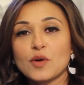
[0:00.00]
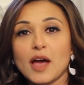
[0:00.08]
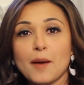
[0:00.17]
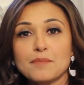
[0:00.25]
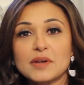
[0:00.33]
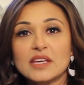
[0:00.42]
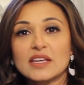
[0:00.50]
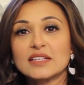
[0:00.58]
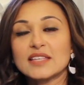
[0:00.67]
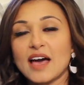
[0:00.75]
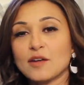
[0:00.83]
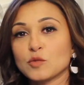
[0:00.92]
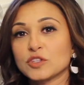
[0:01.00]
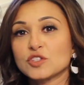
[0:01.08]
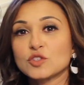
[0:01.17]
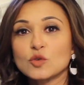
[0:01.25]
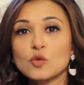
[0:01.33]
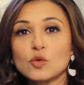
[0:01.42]
companies and with
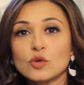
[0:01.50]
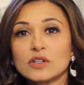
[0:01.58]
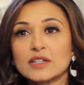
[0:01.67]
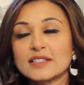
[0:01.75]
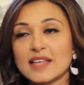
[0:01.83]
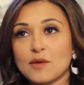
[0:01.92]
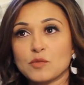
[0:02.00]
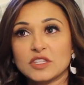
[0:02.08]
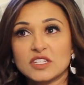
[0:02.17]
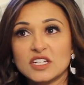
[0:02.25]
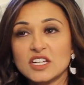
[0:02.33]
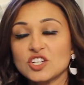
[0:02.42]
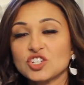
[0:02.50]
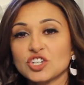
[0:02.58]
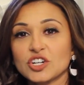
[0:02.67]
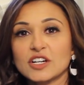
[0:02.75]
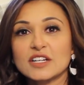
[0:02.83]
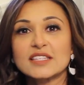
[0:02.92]
schools and with
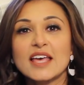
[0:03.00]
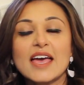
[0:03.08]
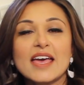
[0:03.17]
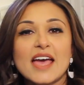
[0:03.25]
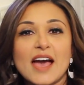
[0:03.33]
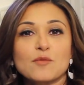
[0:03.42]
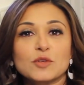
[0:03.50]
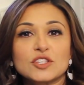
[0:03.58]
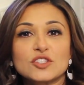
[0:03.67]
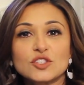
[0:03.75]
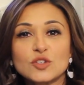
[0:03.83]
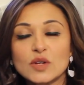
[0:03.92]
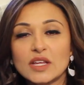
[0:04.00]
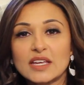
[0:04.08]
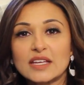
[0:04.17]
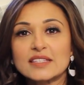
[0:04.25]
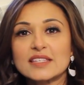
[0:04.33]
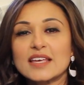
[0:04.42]
teachers and with
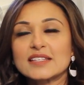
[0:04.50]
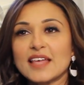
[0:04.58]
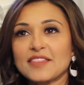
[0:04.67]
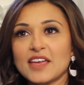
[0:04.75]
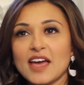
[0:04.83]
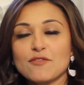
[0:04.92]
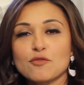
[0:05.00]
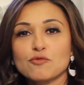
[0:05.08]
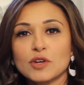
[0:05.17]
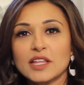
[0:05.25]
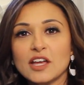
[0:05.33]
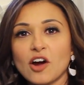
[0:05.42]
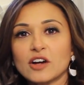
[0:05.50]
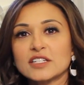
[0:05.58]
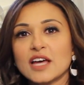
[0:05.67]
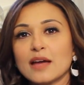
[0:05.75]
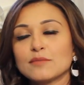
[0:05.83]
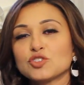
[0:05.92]
students is that they have a really hard
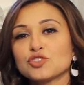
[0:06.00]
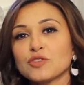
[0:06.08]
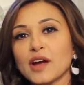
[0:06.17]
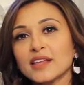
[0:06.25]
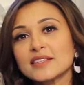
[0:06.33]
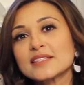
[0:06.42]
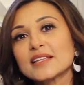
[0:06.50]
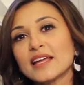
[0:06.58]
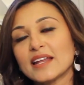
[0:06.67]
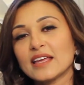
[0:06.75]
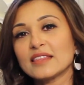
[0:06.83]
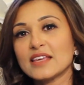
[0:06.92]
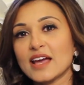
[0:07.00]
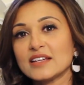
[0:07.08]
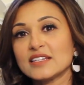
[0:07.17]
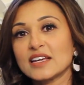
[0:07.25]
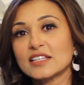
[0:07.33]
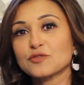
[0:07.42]
time translating the
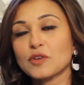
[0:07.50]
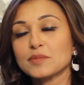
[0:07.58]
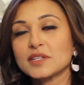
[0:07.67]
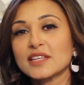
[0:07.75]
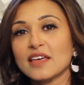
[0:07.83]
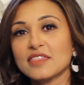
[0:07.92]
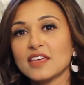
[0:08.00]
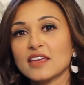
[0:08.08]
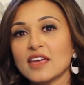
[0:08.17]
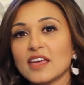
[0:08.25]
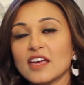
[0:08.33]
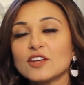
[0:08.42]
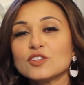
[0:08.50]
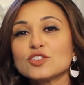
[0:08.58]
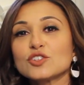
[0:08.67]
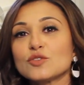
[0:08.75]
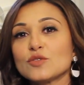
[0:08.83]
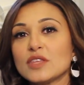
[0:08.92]
ideas from design thinking
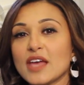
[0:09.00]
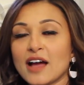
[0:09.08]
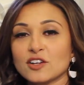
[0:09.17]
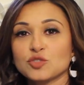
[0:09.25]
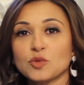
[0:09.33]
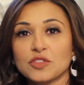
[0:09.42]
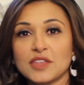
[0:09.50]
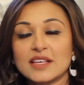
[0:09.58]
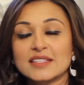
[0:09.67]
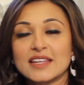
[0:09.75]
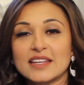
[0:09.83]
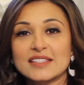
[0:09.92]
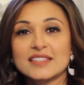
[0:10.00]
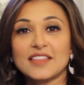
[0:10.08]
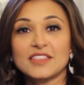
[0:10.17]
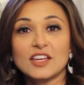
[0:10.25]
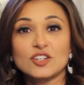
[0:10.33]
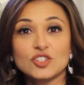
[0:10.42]
into the actual things it is
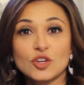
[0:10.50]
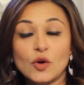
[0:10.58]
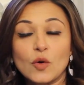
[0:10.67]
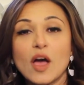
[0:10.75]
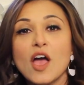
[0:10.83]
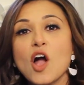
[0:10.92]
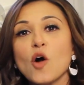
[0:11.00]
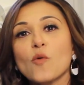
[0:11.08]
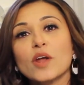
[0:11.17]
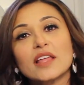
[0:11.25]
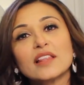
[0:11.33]
that they do. What